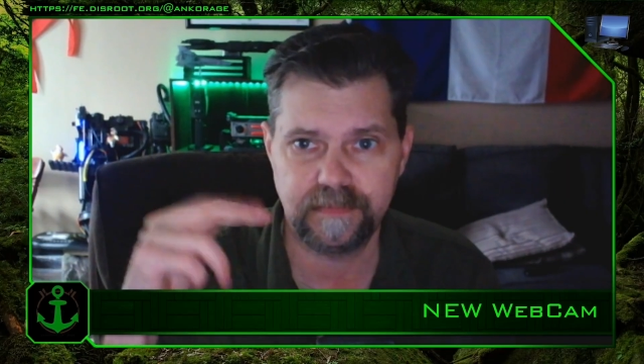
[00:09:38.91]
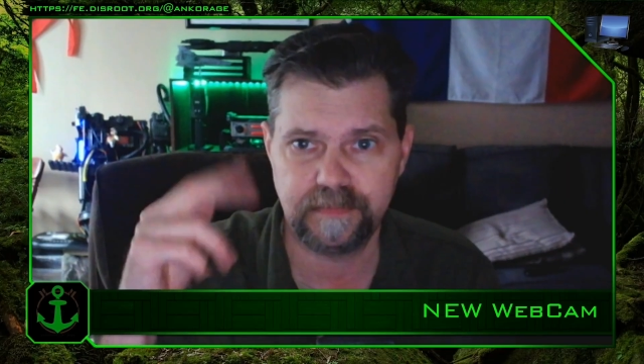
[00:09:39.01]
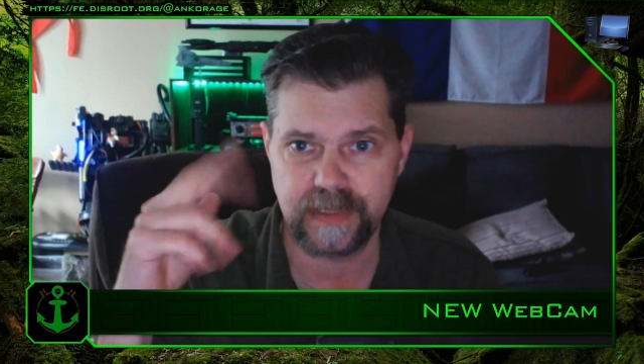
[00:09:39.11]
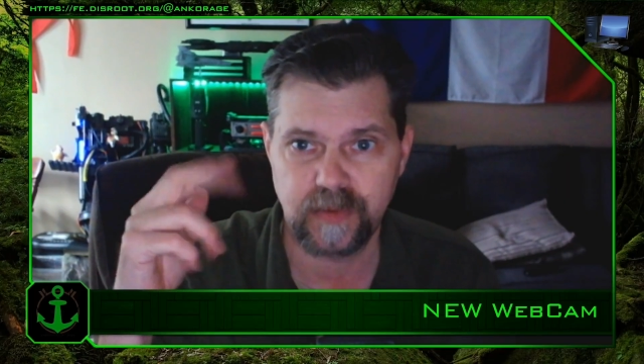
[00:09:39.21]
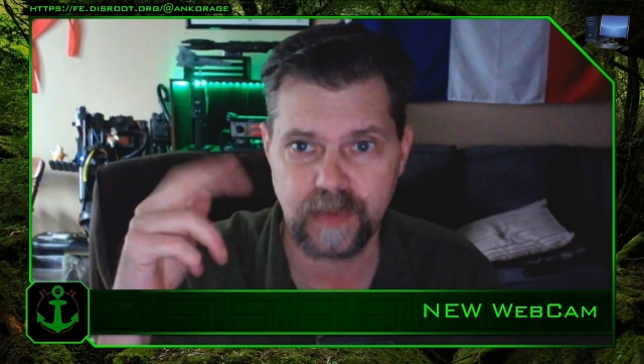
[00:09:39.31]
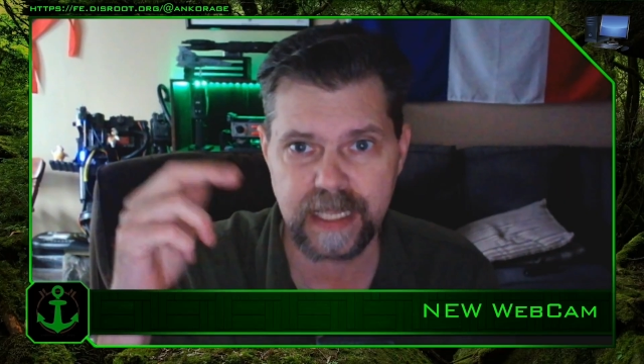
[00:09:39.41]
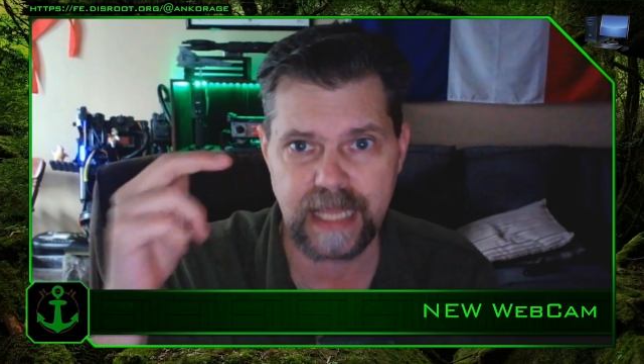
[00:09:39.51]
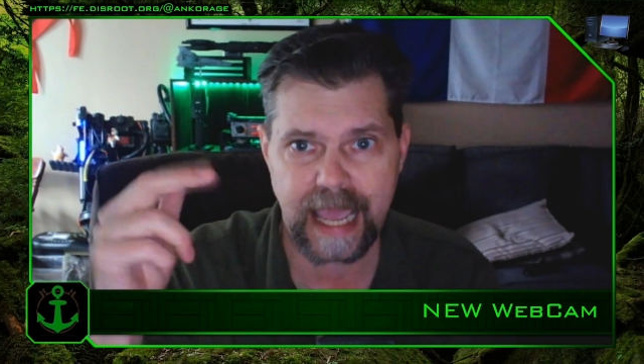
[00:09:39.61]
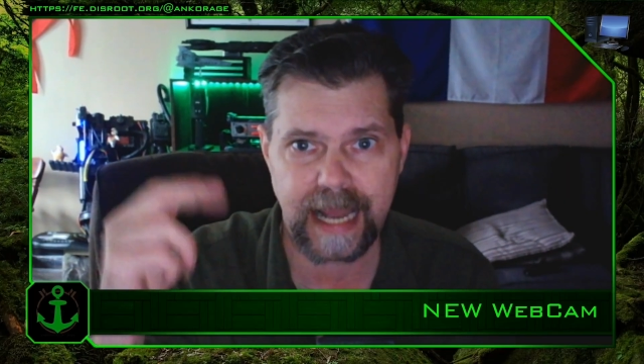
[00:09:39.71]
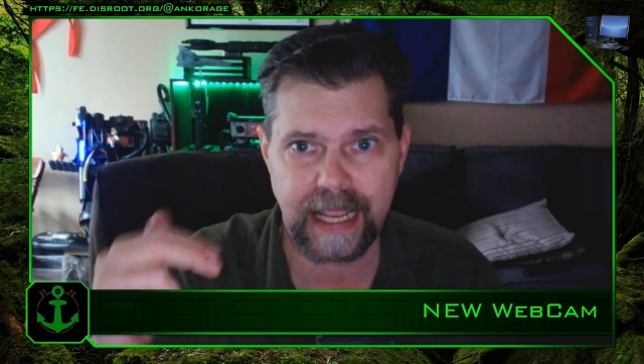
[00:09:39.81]
between
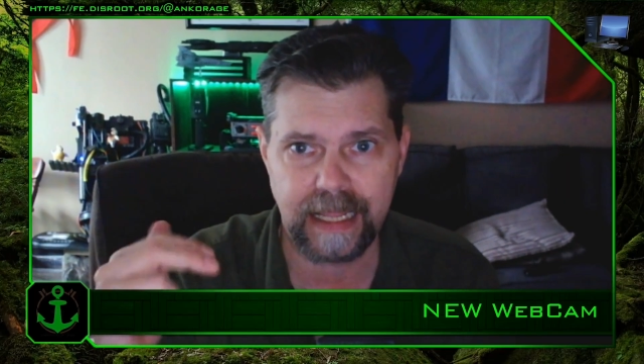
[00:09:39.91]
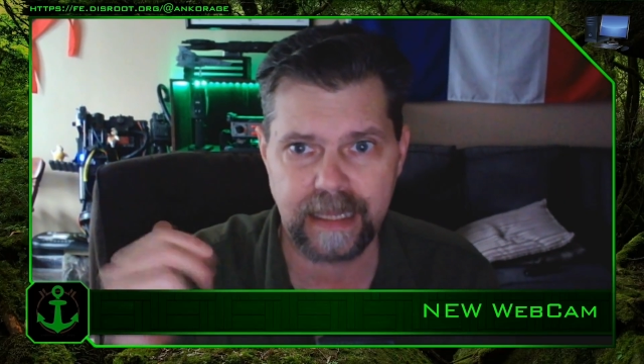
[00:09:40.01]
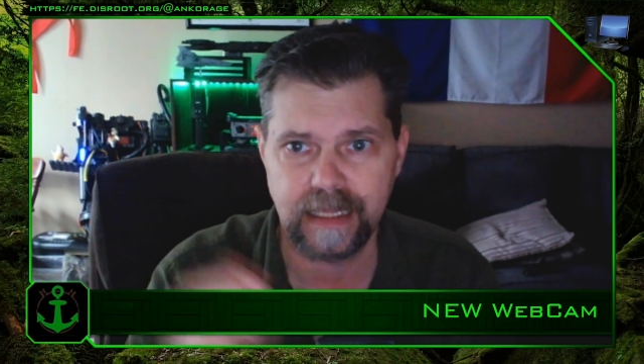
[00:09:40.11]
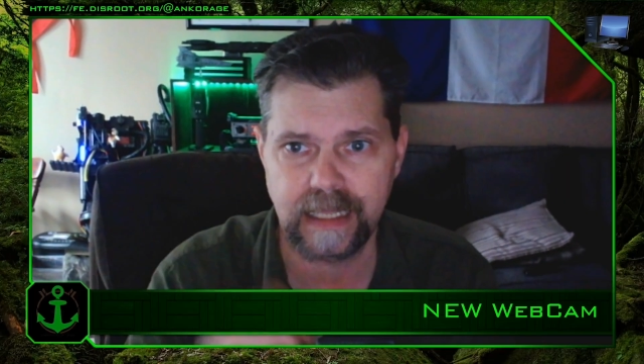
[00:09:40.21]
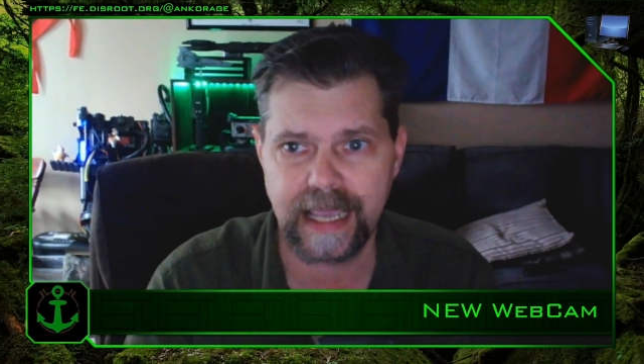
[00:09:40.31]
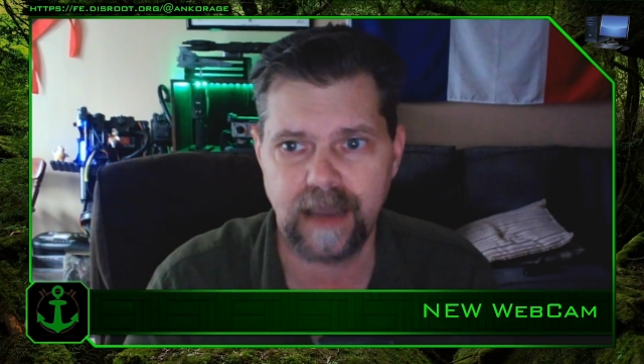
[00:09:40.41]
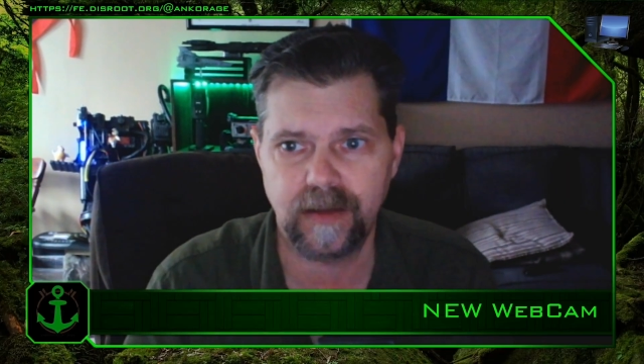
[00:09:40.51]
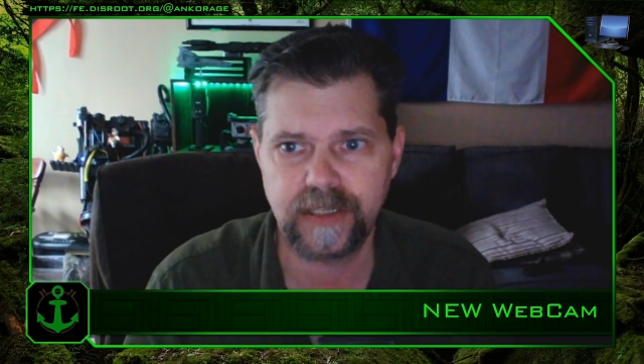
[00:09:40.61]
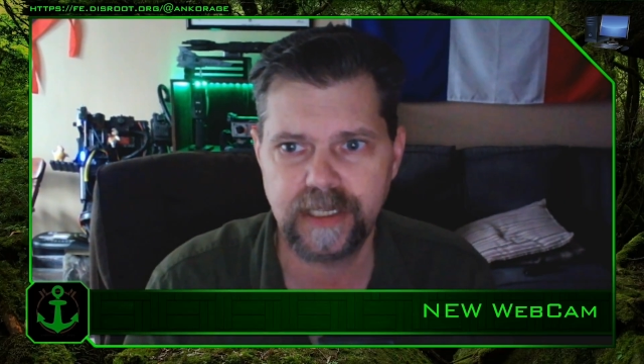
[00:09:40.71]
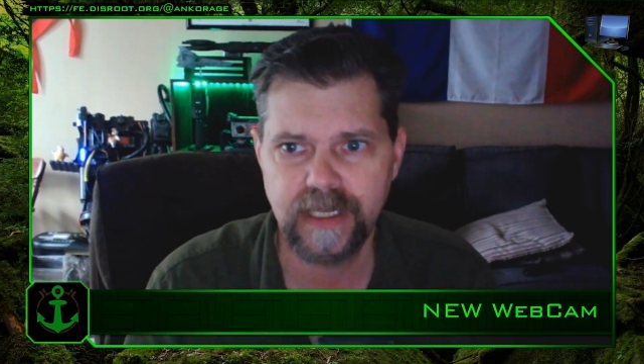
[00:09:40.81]
that and the
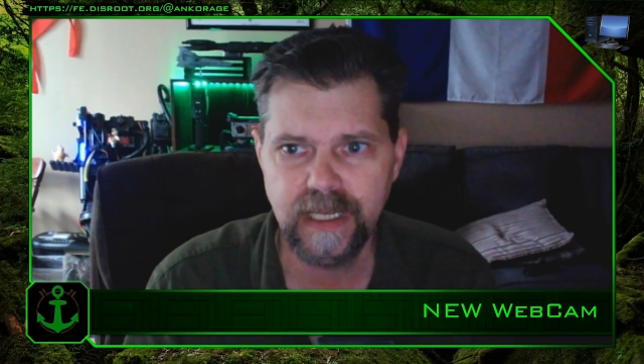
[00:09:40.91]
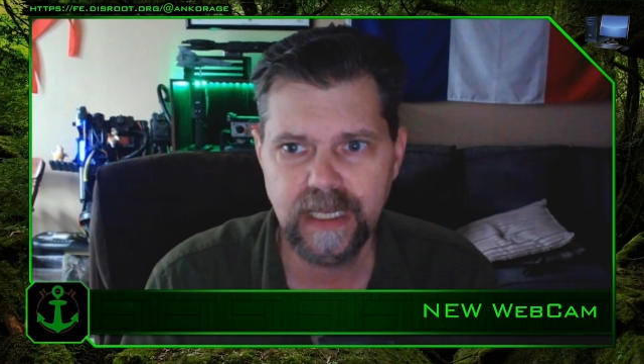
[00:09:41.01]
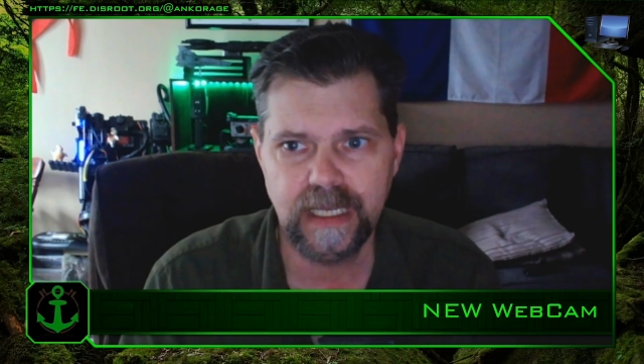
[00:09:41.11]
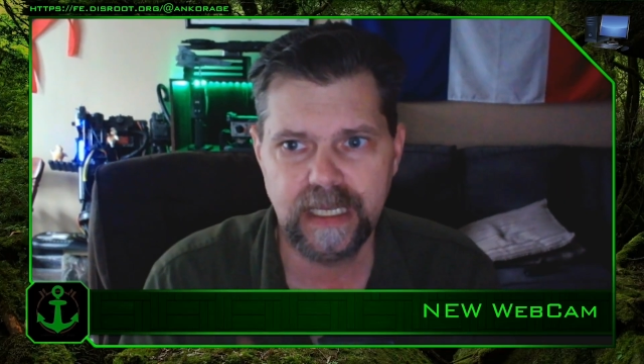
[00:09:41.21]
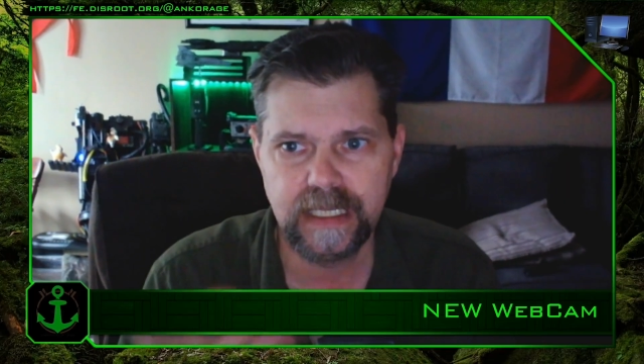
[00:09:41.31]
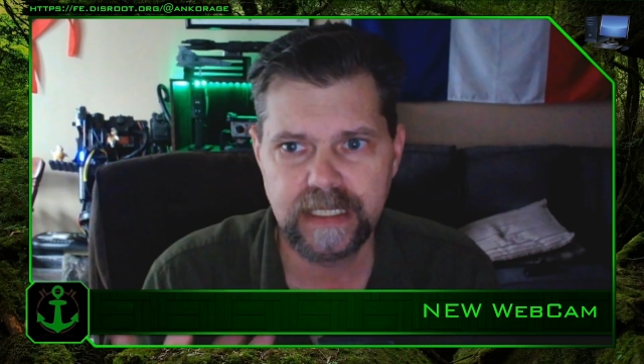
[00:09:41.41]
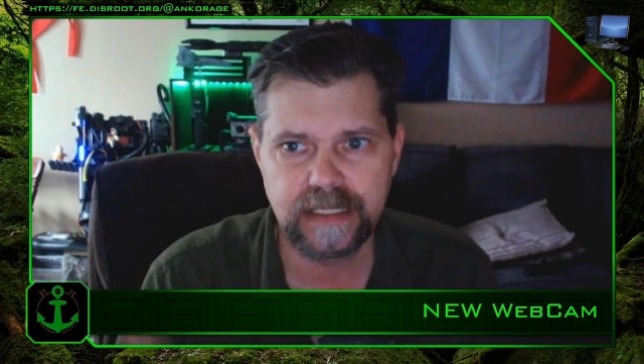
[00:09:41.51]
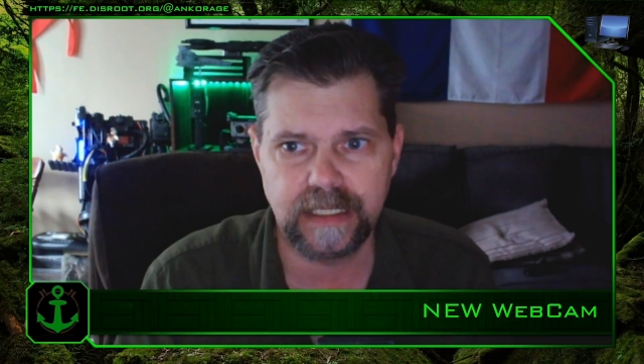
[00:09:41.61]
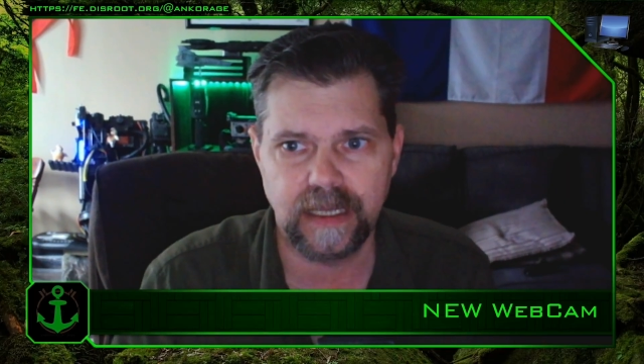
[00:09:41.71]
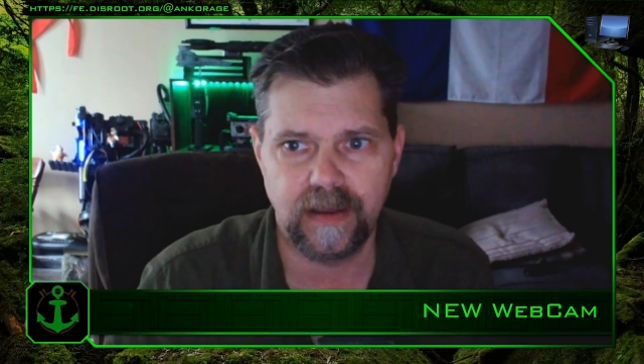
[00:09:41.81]
couch,
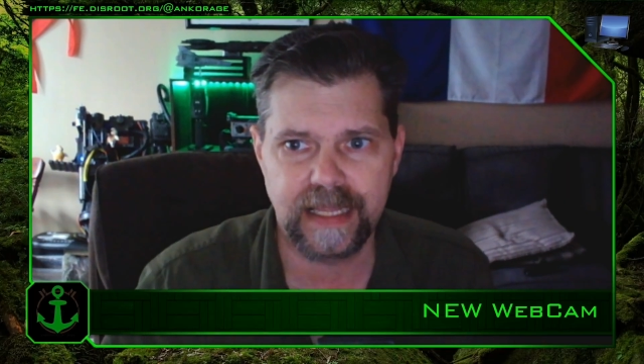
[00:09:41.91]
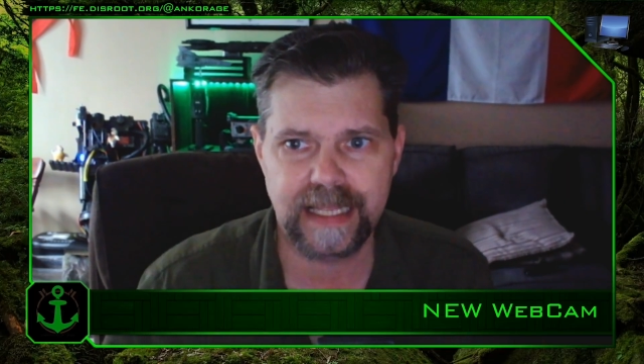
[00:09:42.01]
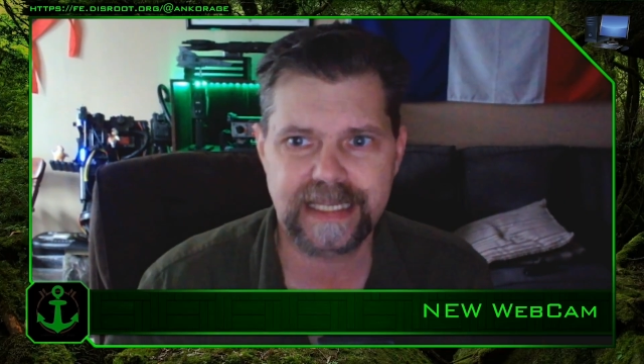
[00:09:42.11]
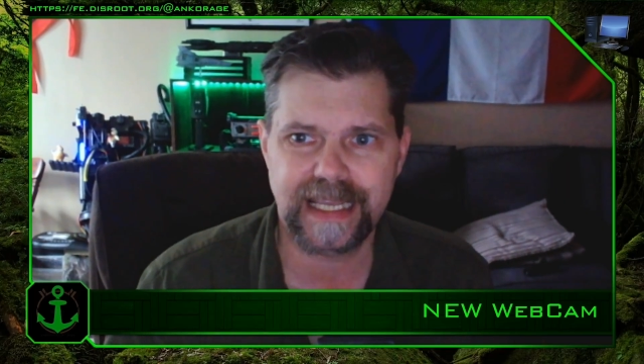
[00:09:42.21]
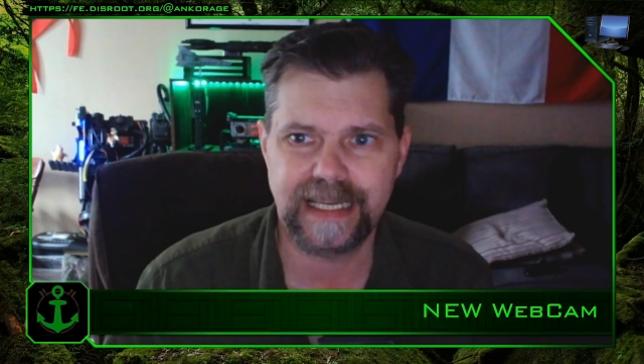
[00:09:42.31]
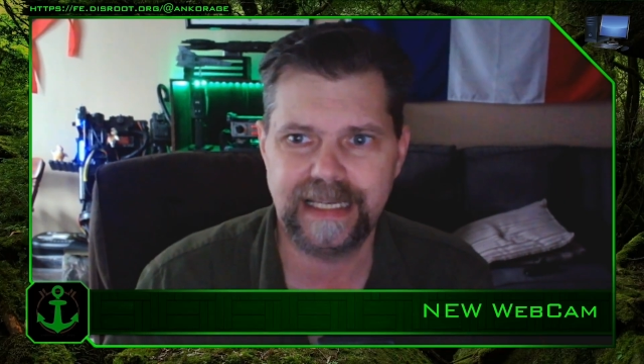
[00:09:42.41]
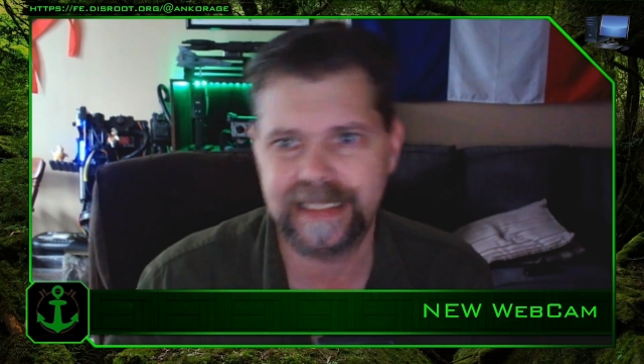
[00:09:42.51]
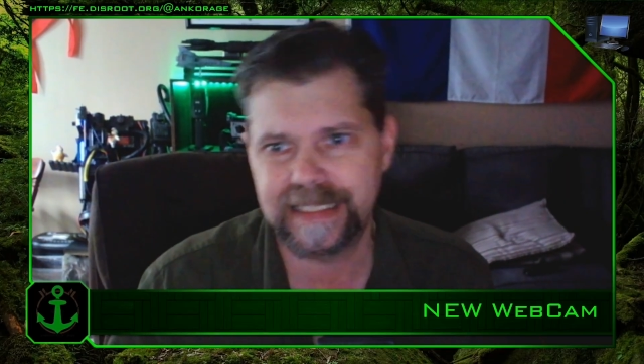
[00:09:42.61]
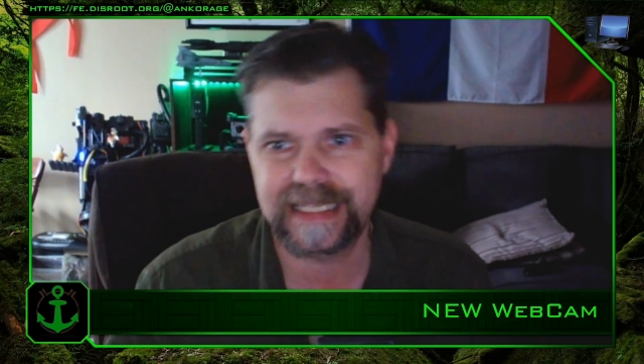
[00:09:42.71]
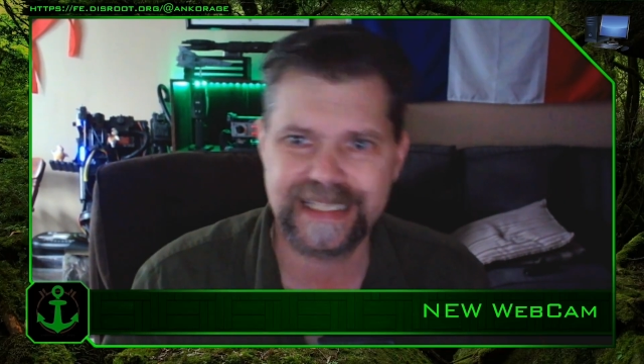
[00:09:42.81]
you know, that's like
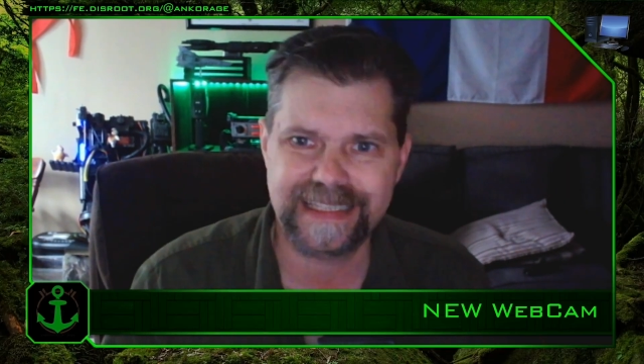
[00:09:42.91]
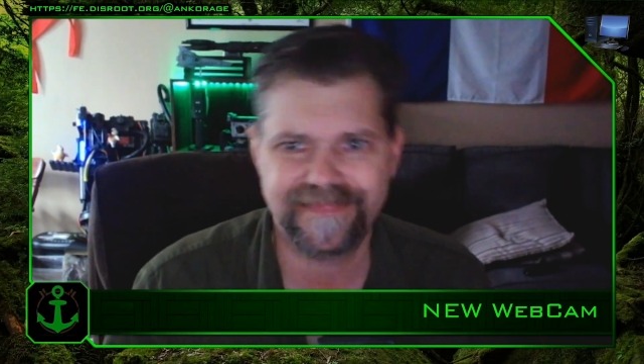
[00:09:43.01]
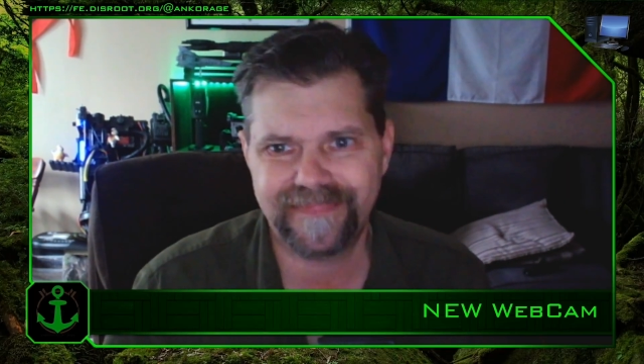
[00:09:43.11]
it's